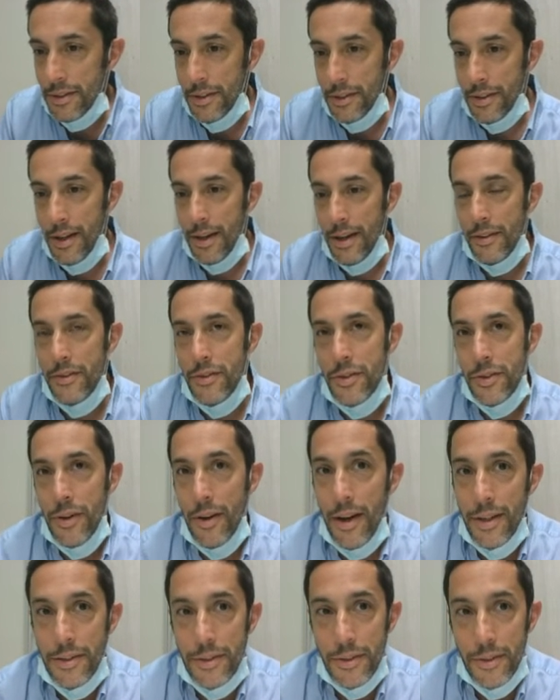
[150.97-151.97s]
You got to
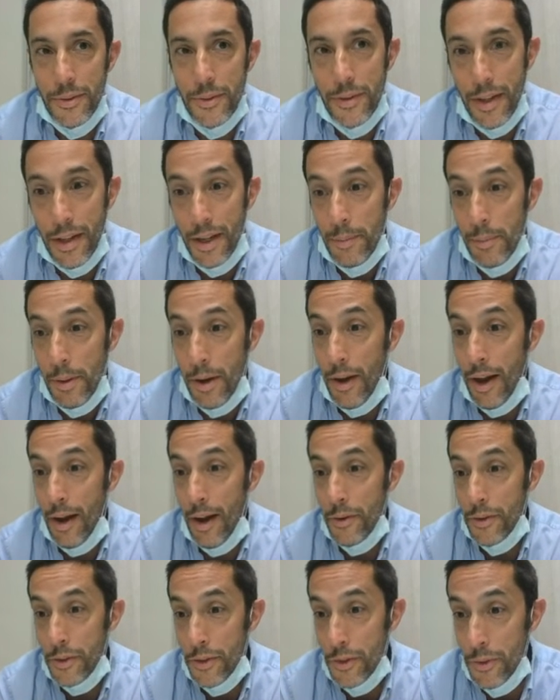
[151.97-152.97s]
try to think about
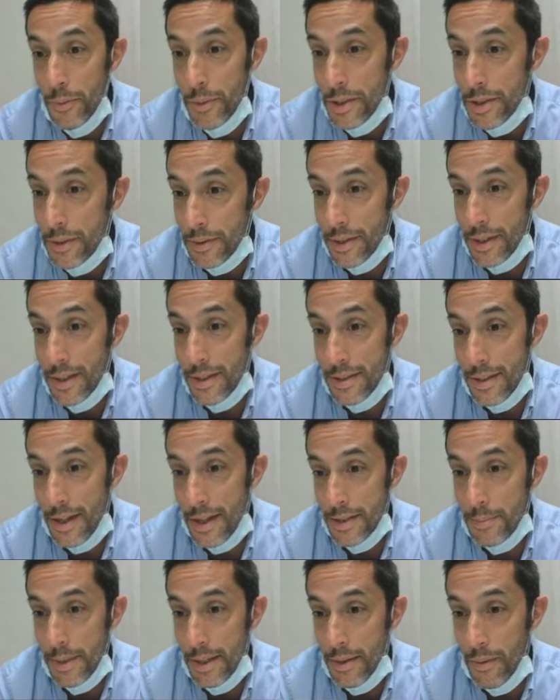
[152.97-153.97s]
how you would do the
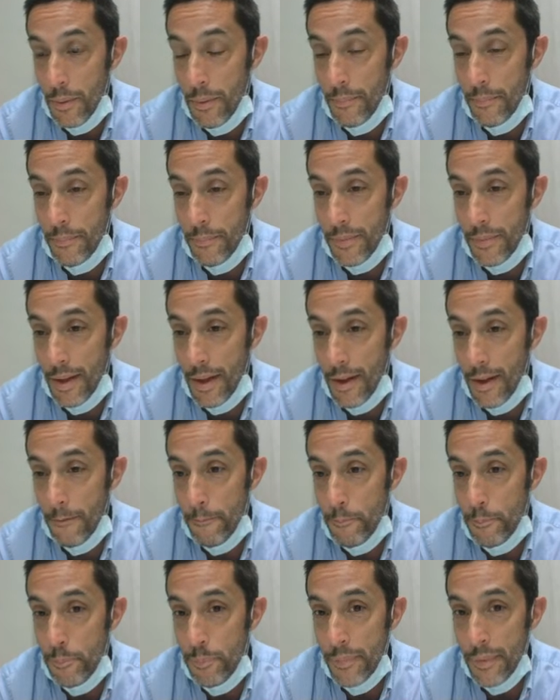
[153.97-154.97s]
assessment,
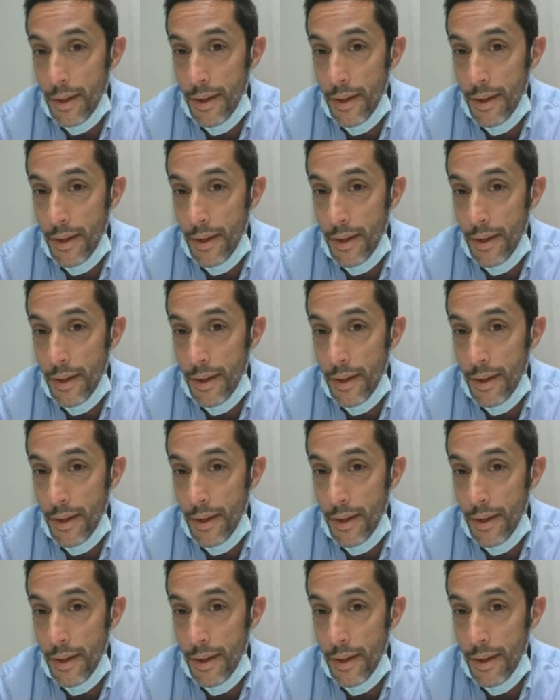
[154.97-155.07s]
um,